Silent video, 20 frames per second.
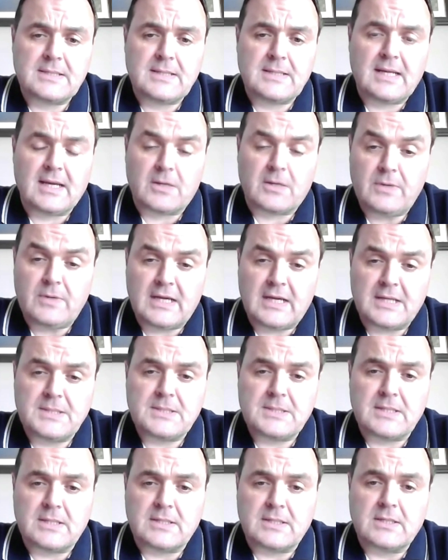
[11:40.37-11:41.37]

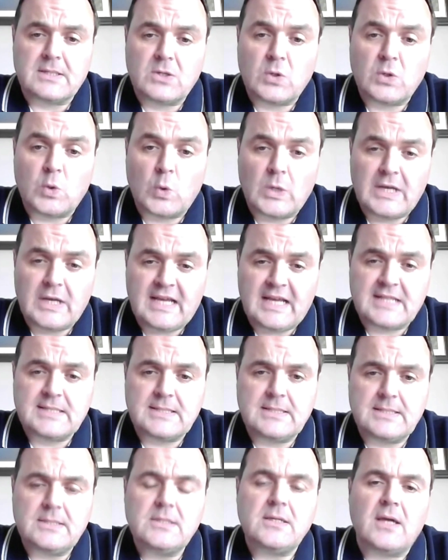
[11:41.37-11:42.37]
acquiesce and
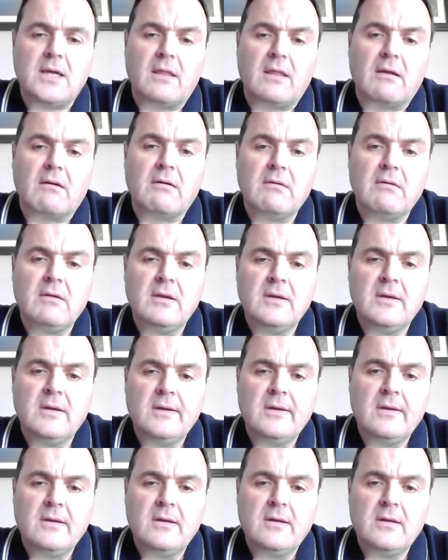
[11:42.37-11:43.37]
coalesce together,
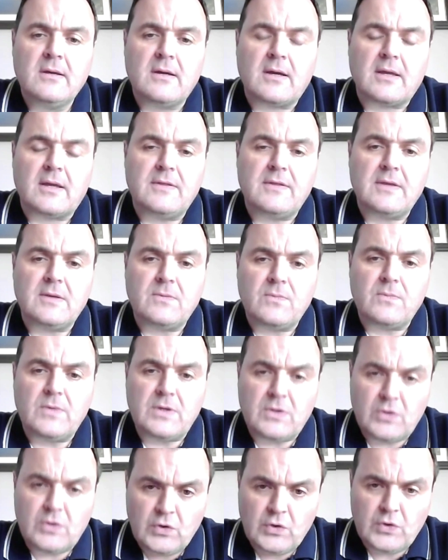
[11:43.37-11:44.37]
I think
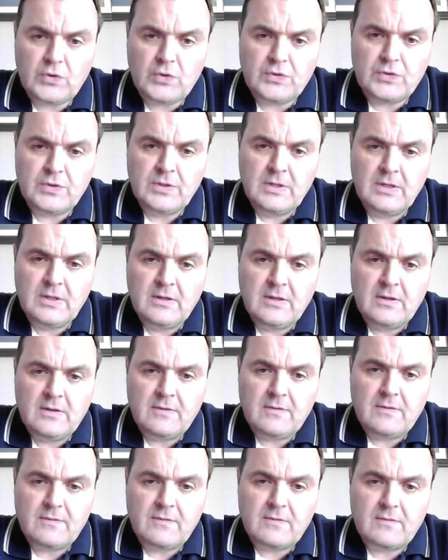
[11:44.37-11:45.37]
we could
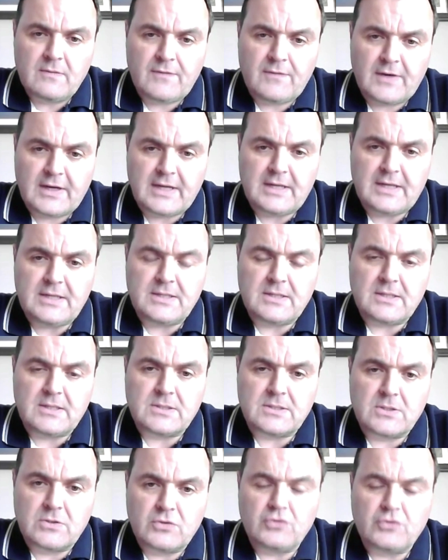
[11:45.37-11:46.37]
find a
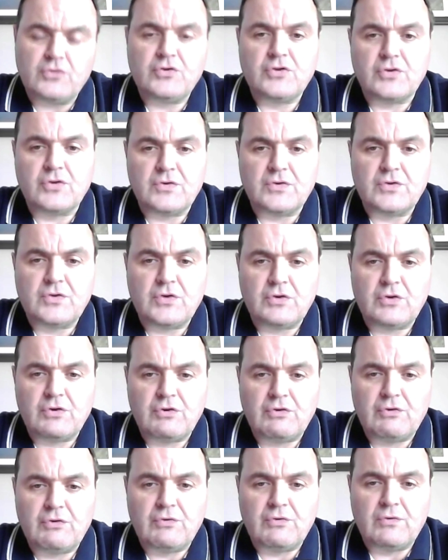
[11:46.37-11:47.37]
solution
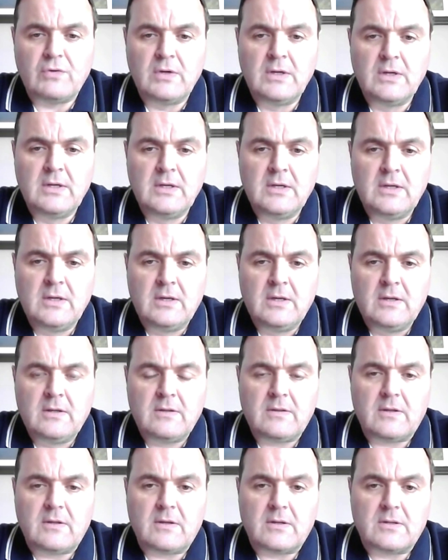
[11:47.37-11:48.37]
to
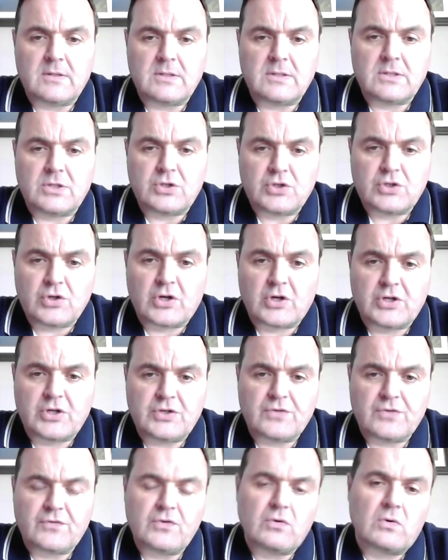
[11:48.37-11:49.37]
the
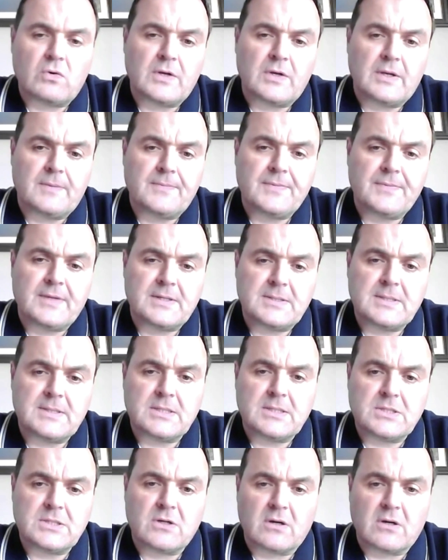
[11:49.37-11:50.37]
shortage of quota that's
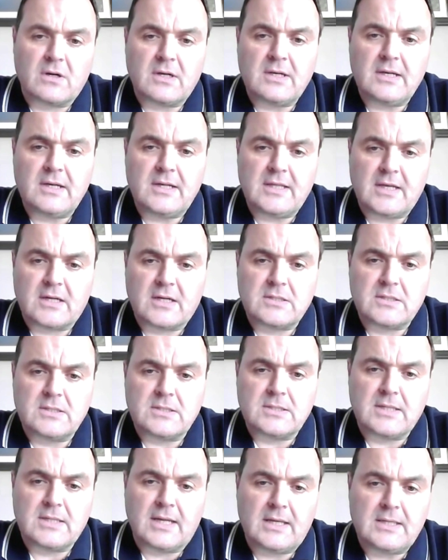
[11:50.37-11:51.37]
historically there
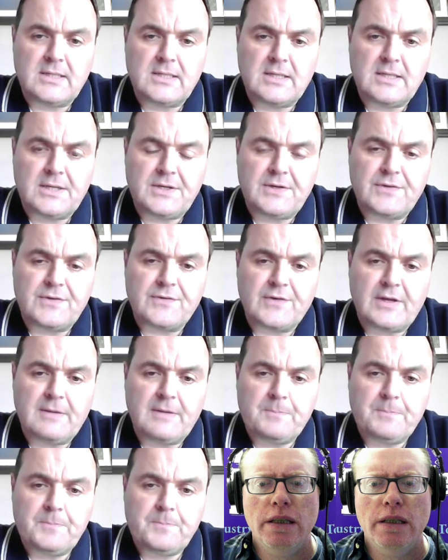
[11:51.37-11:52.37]
since 1983.
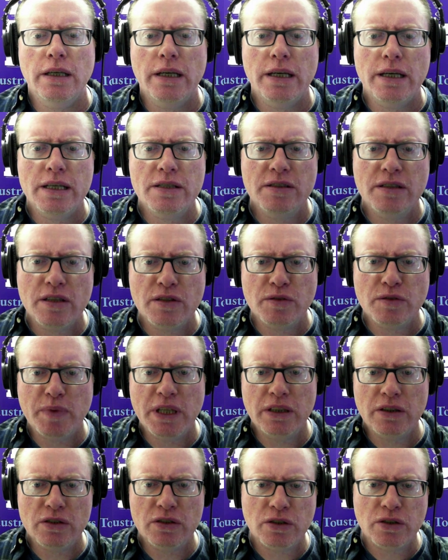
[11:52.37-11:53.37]
Has this
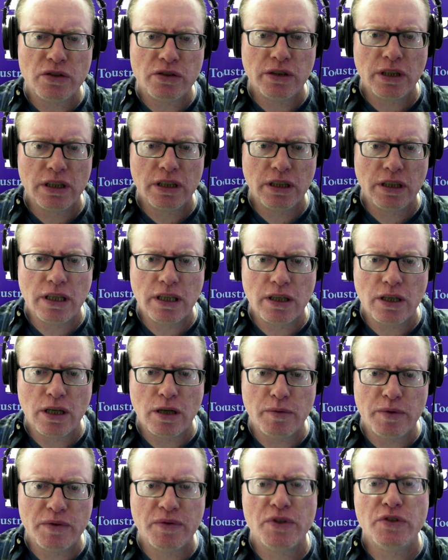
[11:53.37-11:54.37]
been discussed at the
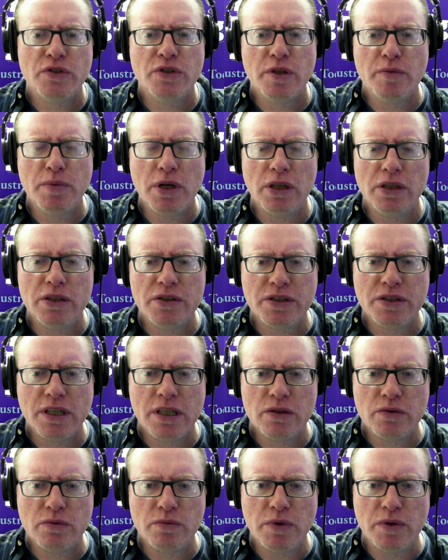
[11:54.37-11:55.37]
Common Fishery
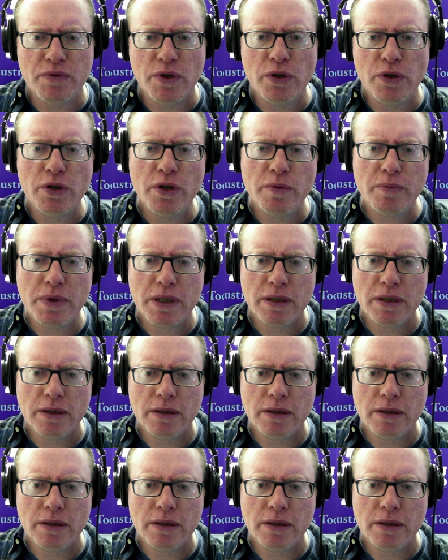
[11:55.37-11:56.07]
Policies Review Group?